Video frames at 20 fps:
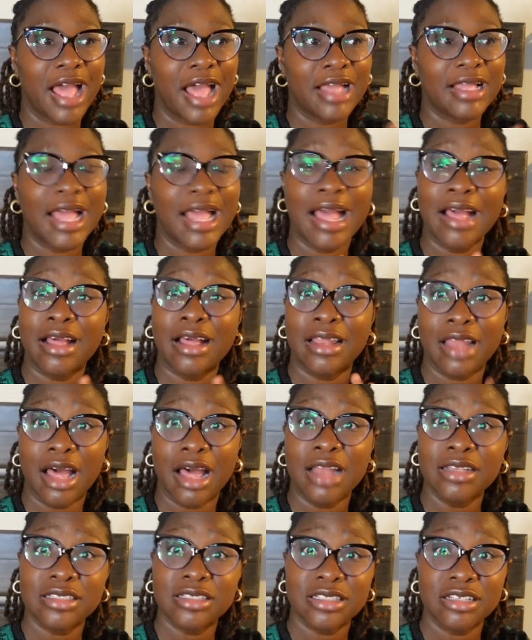got a
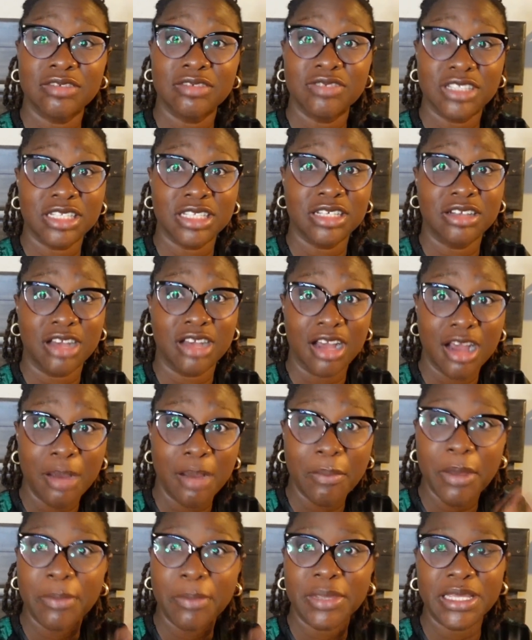lot of stuff still
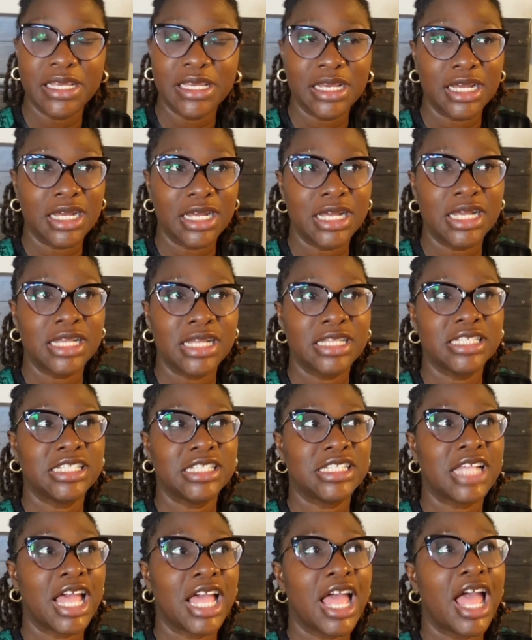up because
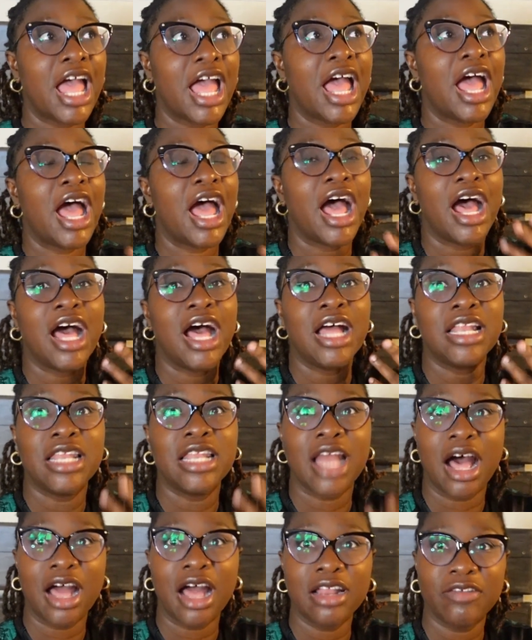a
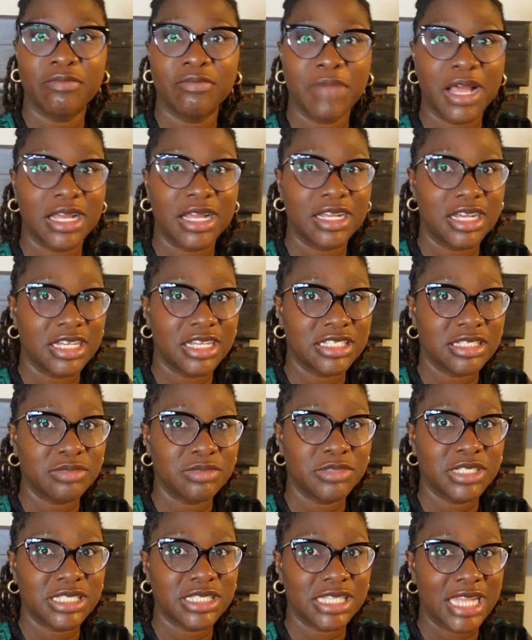lot of my
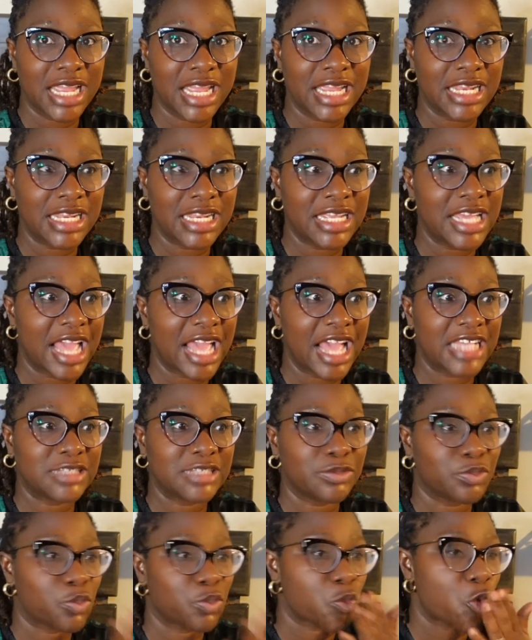customers lately has
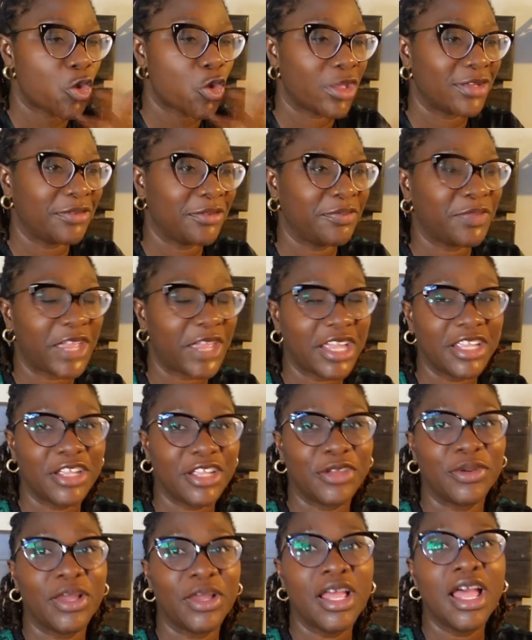
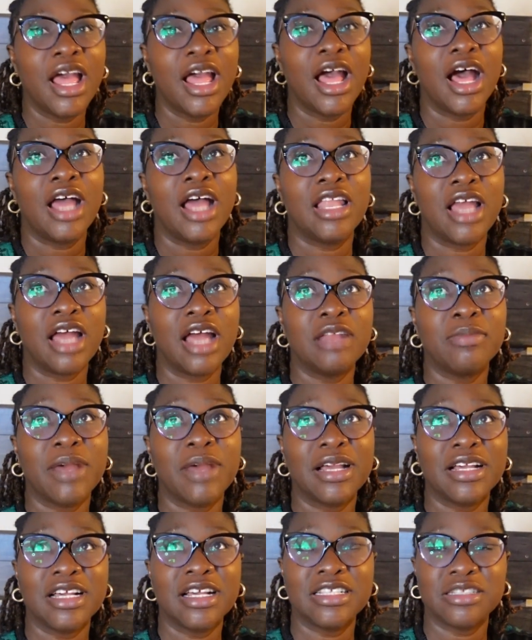a lot of my
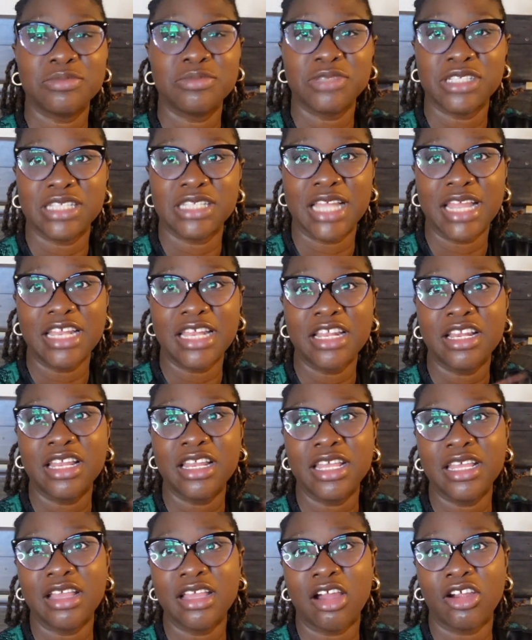customers
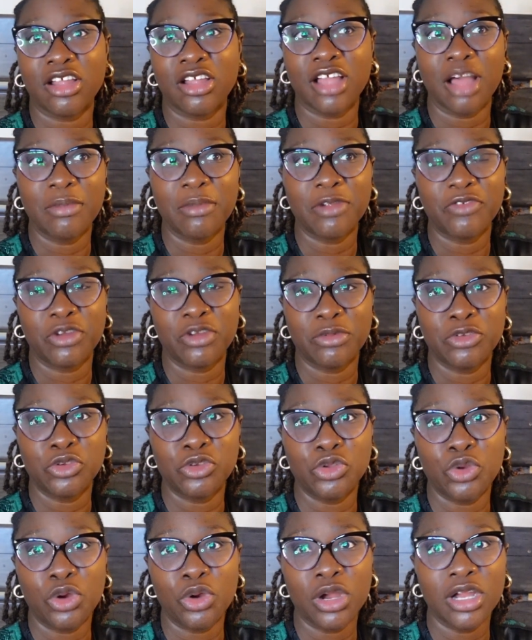lately are coming from New
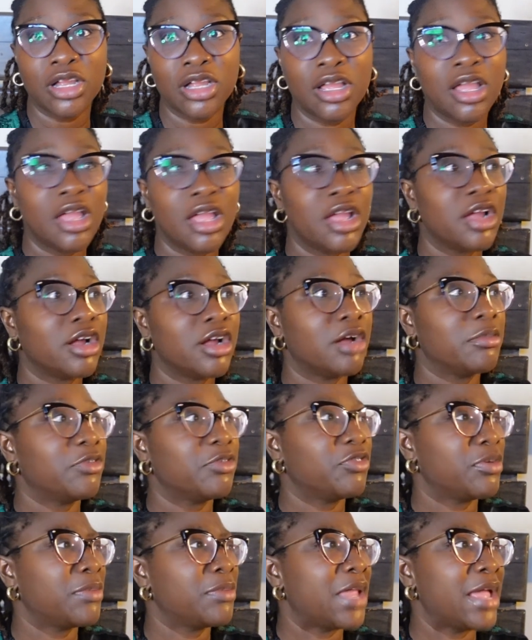York, coming
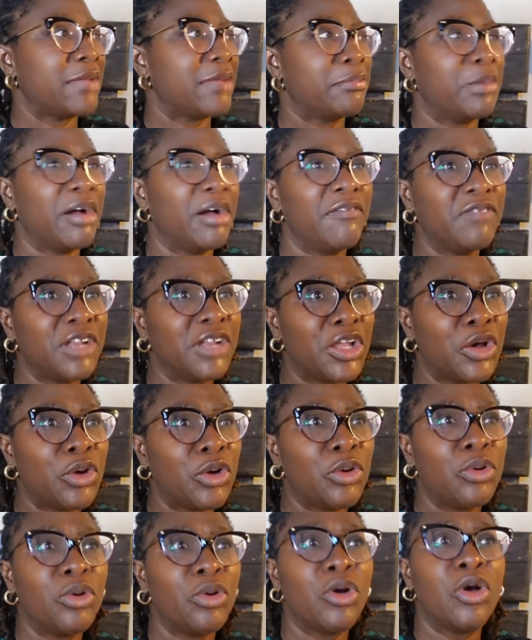from like
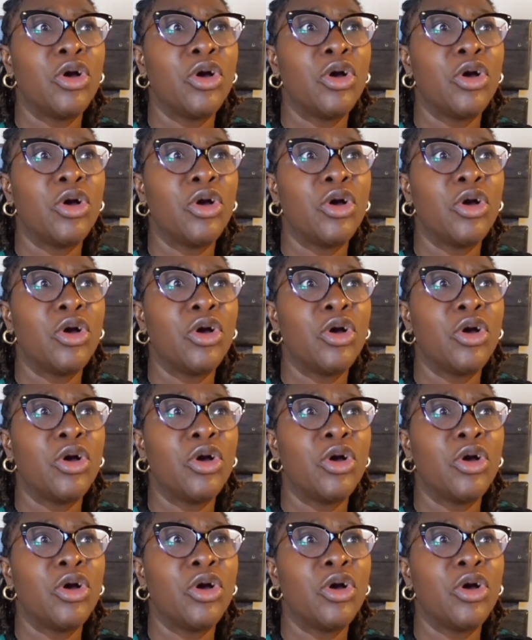Buffalo,